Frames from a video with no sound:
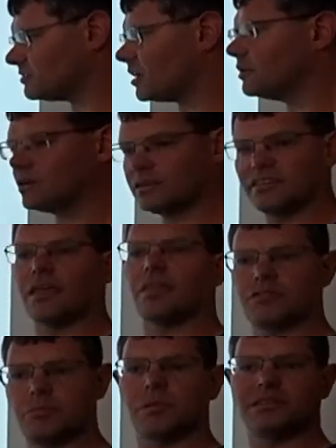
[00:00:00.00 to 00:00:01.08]
So you could set
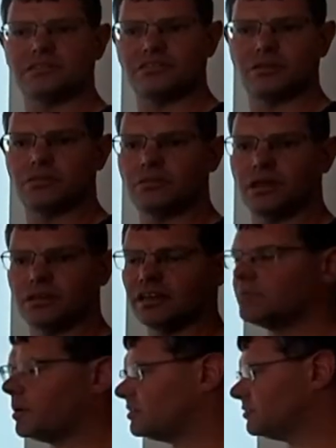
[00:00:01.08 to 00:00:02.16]
those permissions on a
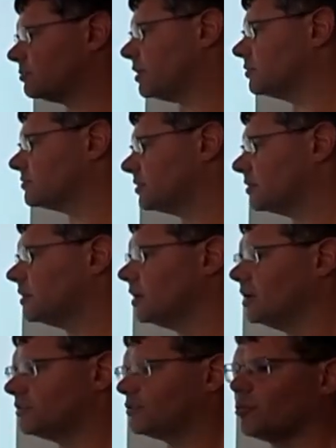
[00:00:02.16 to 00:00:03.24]
database as well to
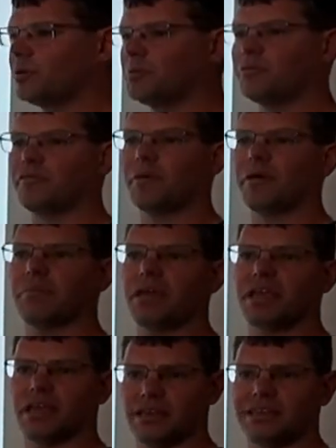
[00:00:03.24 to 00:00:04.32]
stop people from either
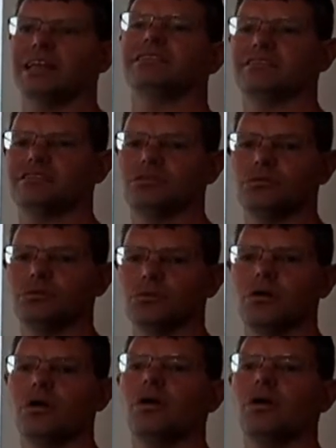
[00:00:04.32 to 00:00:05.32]
making any changes at all,